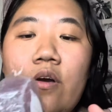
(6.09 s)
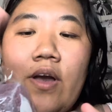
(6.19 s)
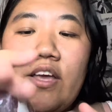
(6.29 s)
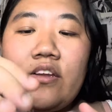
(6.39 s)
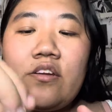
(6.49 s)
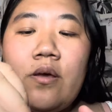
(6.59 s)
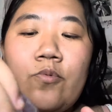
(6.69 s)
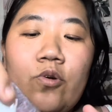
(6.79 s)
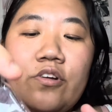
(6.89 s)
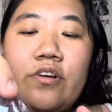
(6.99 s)
I ended
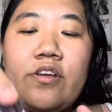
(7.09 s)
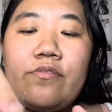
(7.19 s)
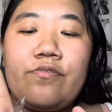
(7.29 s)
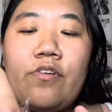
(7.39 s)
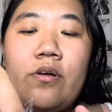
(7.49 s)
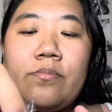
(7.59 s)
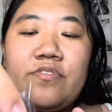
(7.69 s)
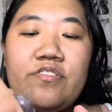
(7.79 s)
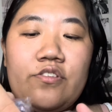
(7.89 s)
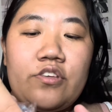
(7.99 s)
up ordering
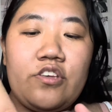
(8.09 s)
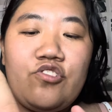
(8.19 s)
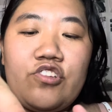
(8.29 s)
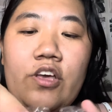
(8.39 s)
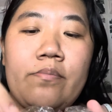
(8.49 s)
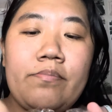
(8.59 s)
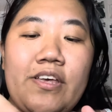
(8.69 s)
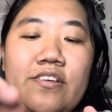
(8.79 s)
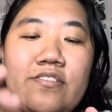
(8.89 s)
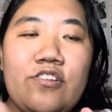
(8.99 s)
from Silky Gym
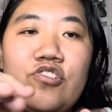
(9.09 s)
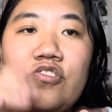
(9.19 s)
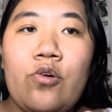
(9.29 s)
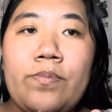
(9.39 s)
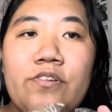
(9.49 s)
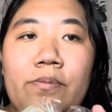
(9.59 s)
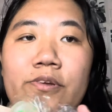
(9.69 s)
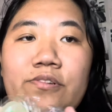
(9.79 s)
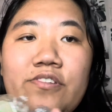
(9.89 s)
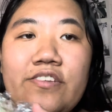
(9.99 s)
because they just opened
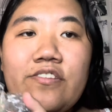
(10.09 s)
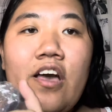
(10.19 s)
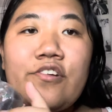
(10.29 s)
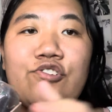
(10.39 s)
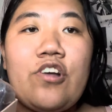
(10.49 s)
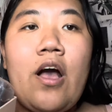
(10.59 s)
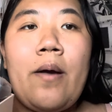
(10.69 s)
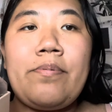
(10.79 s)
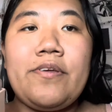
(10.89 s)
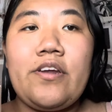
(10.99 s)
up their TikTok
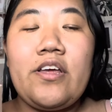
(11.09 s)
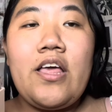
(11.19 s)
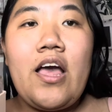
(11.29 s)
shop and